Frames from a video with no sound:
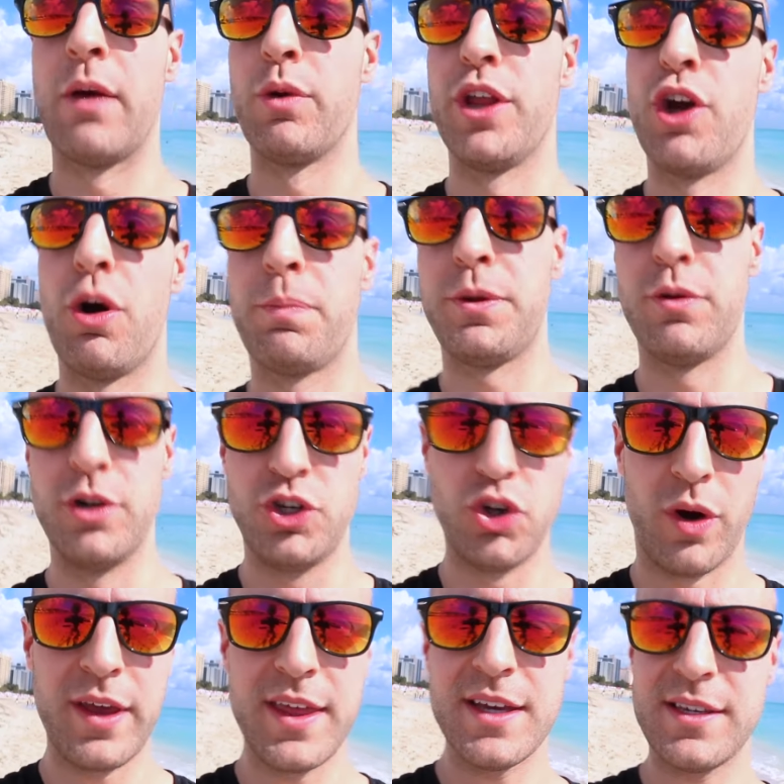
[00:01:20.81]
I really hope you
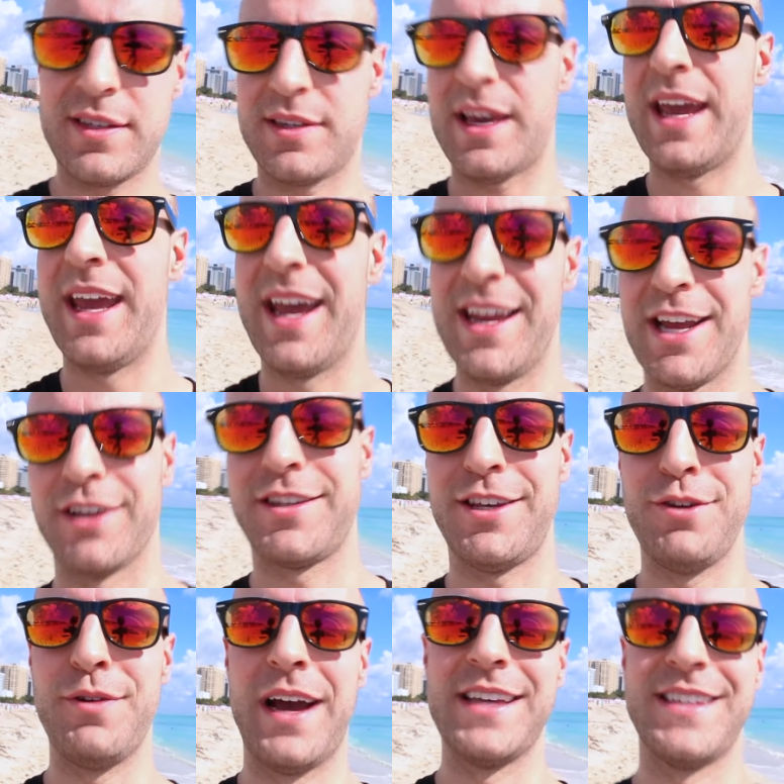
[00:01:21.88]
enjoy this and I'll see
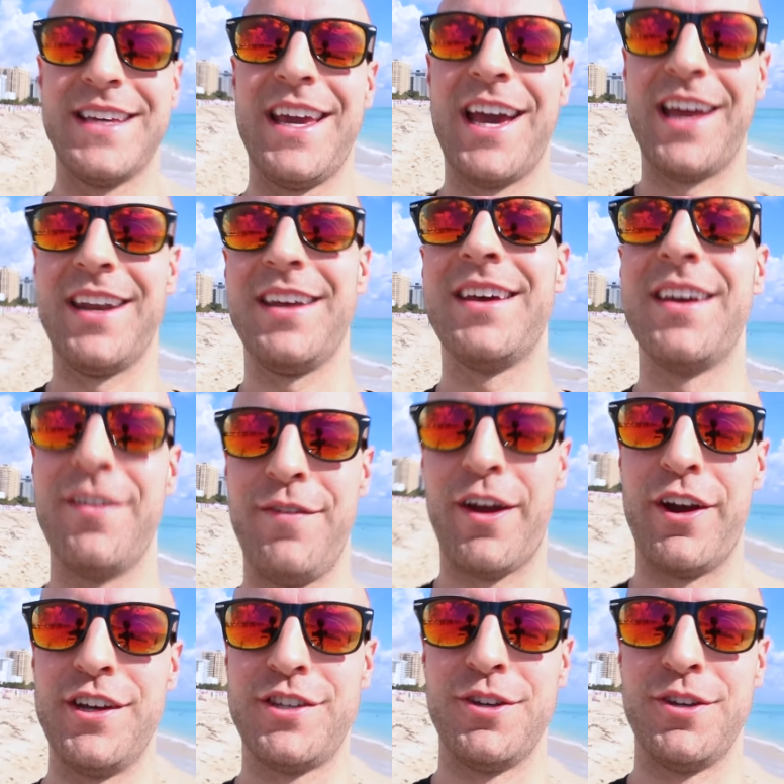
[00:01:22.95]
you guys again very